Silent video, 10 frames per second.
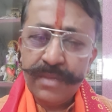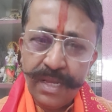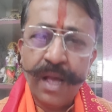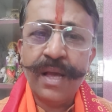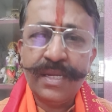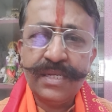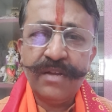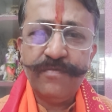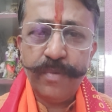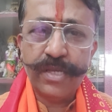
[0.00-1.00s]
Ganga Jal
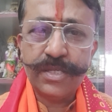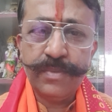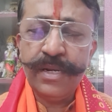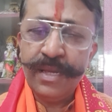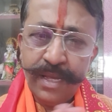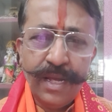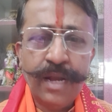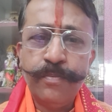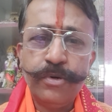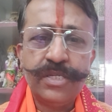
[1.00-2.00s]
if possible,
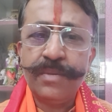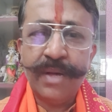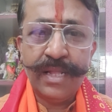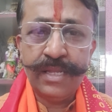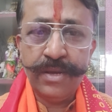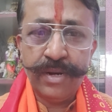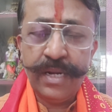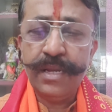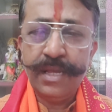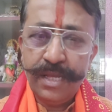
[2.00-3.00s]
and put some haldi on
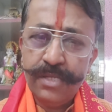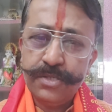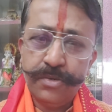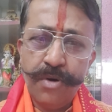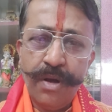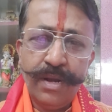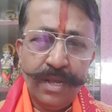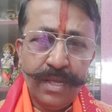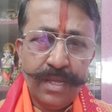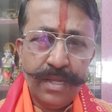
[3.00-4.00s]
it, so all
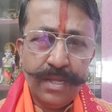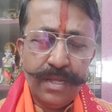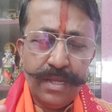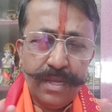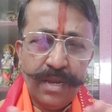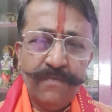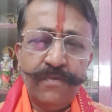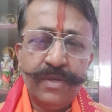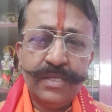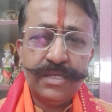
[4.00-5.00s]

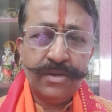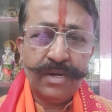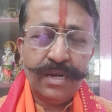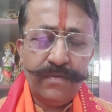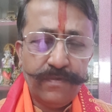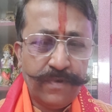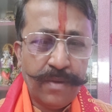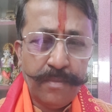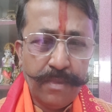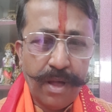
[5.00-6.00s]
influences on it
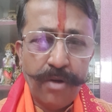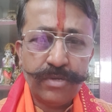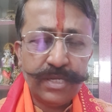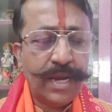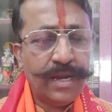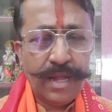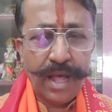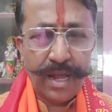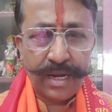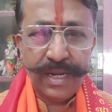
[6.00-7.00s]
from outside
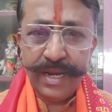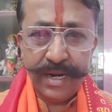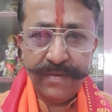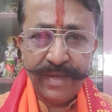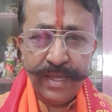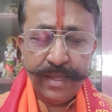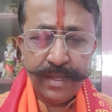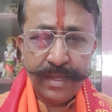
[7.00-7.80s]
are cleared away.